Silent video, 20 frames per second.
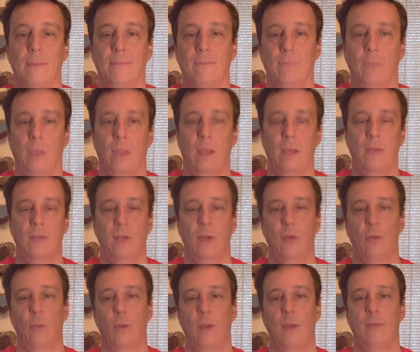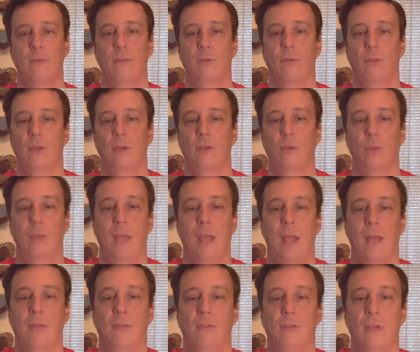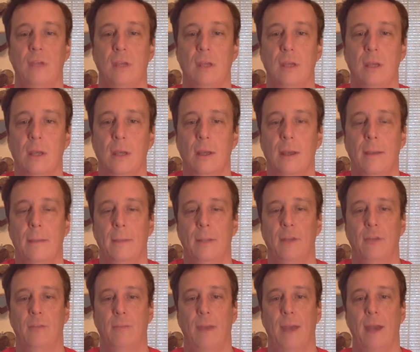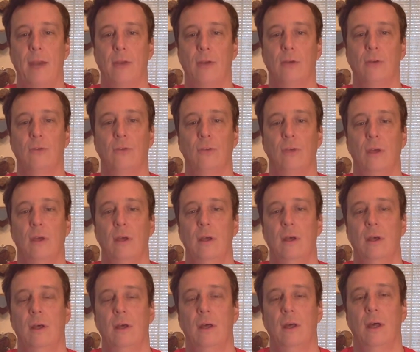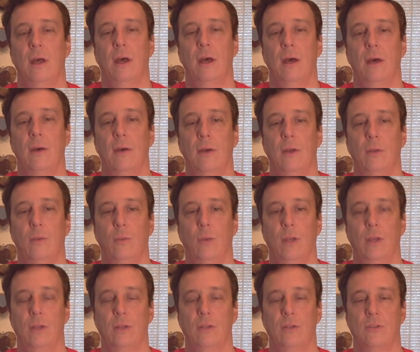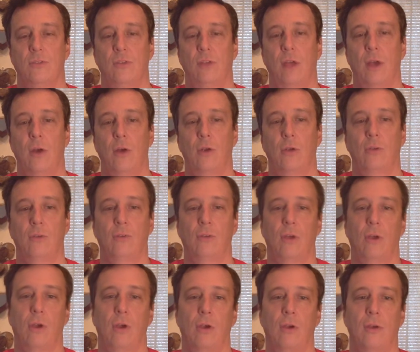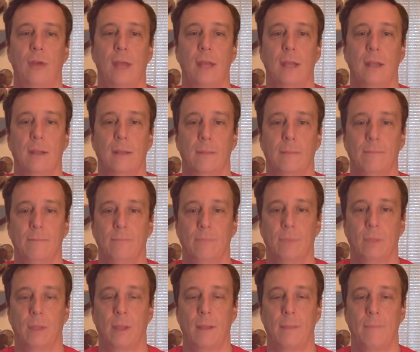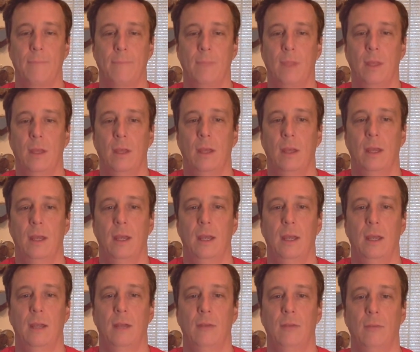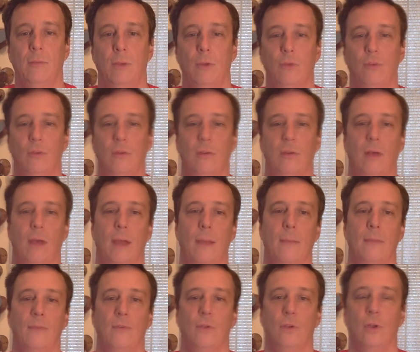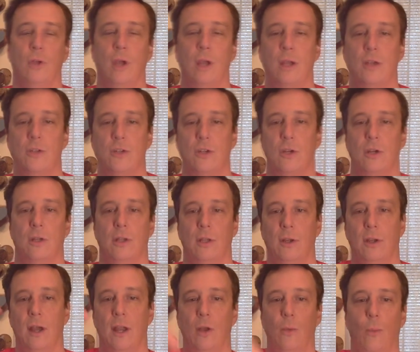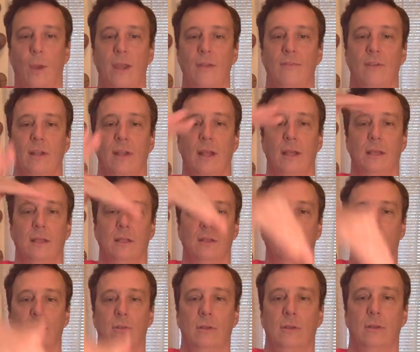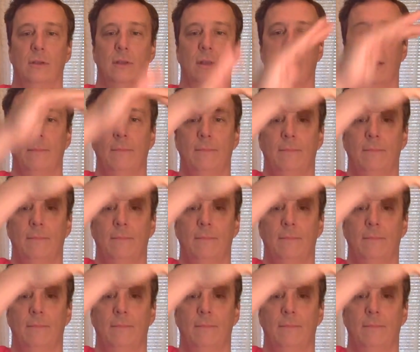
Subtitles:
Okay, sound waves are things we can't see, but it's patterns and what sounds are created. Okay, and most of the time, if you look on a chart, they're kind of wavy like this. Okay,